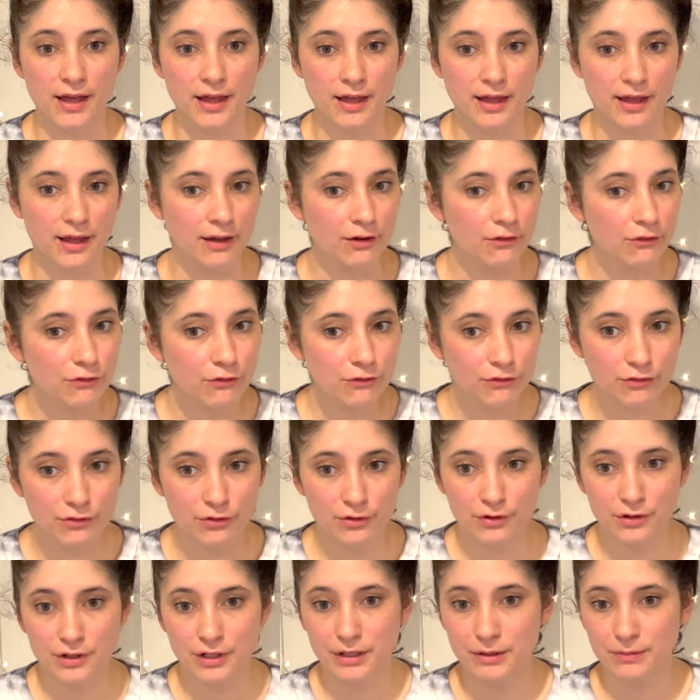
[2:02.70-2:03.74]

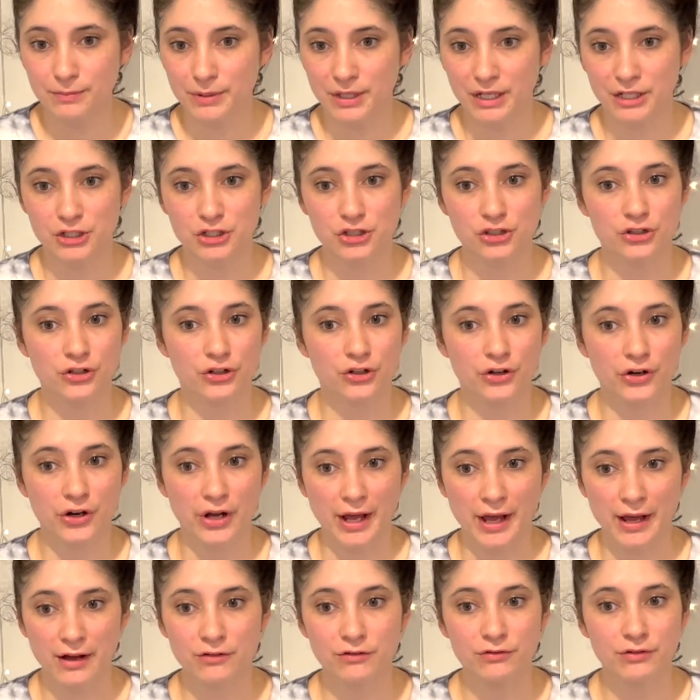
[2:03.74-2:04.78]
every picture,
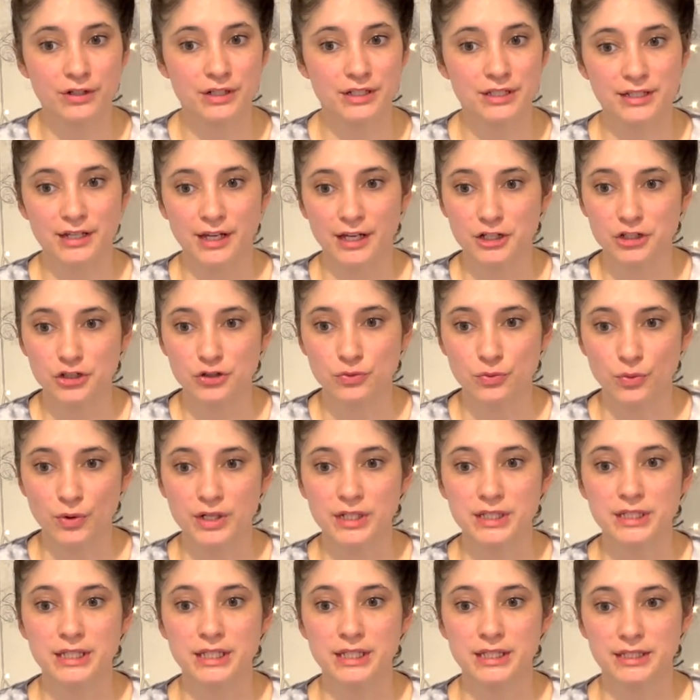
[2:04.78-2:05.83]
every sketch
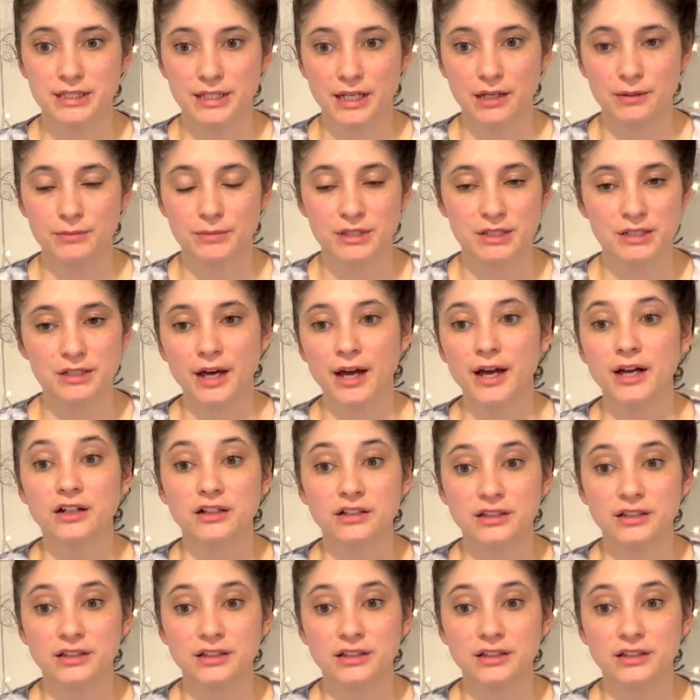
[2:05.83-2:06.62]
was the same style.